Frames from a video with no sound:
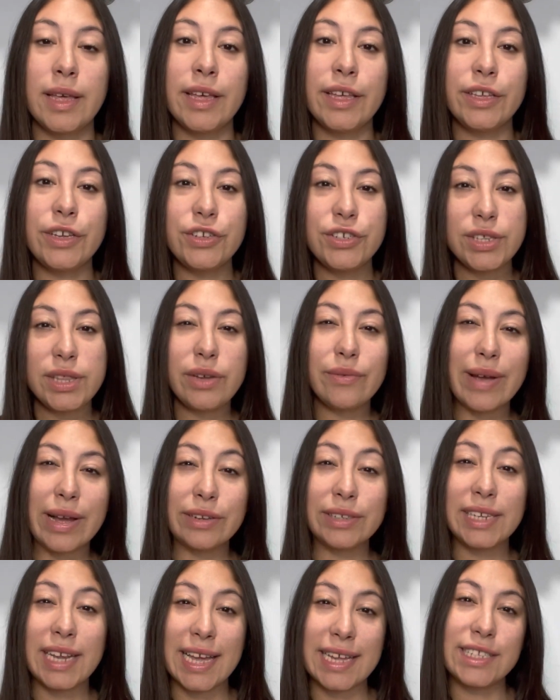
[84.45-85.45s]
Usually
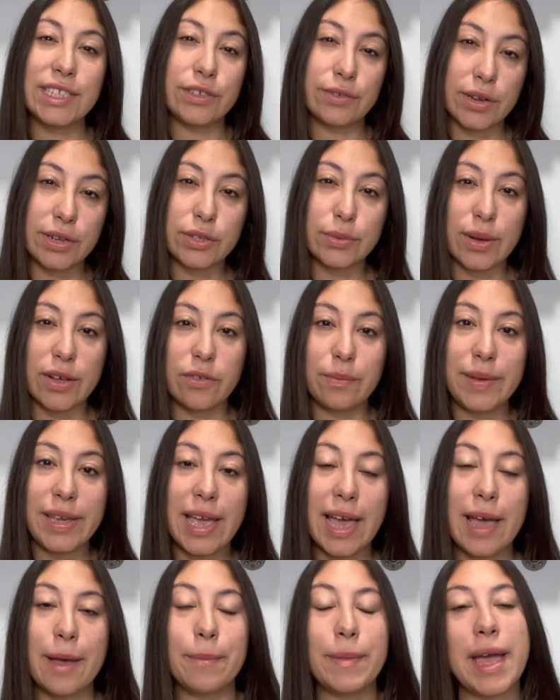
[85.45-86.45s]
rounding ends around 12
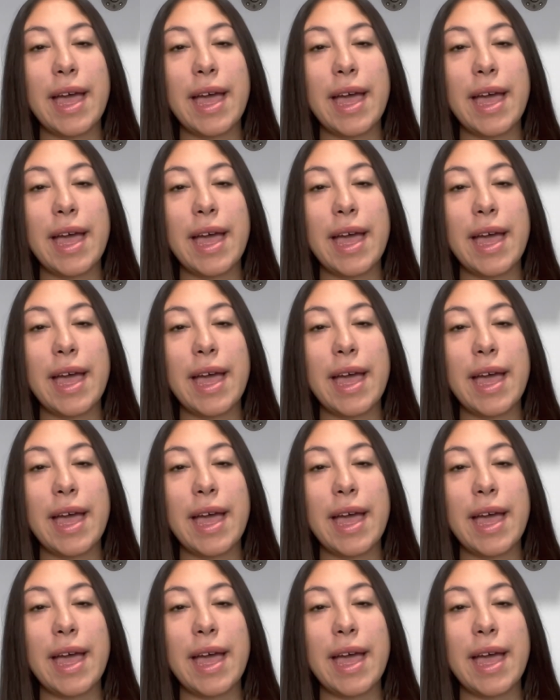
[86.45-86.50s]
p.m.